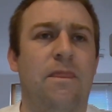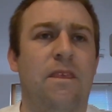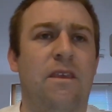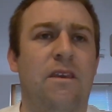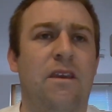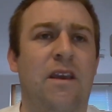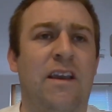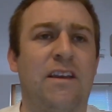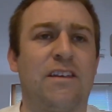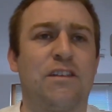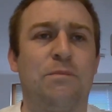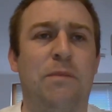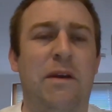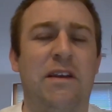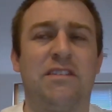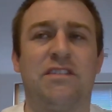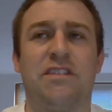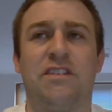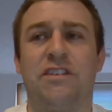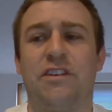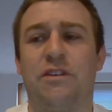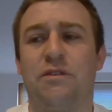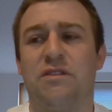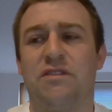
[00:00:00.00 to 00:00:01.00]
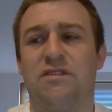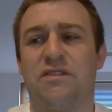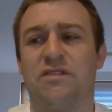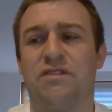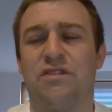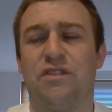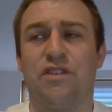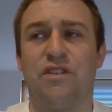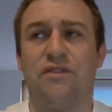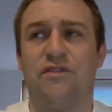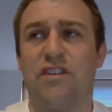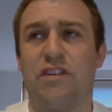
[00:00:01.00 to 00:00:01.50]
expecting you as a
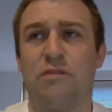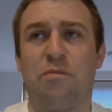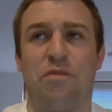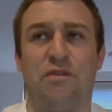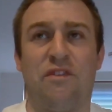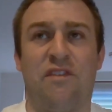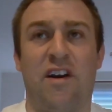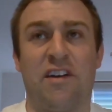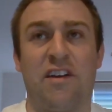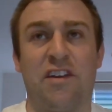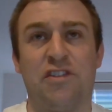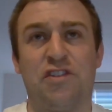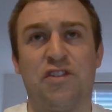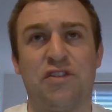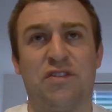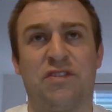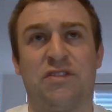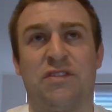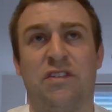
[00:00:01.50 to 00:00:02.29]
service provider just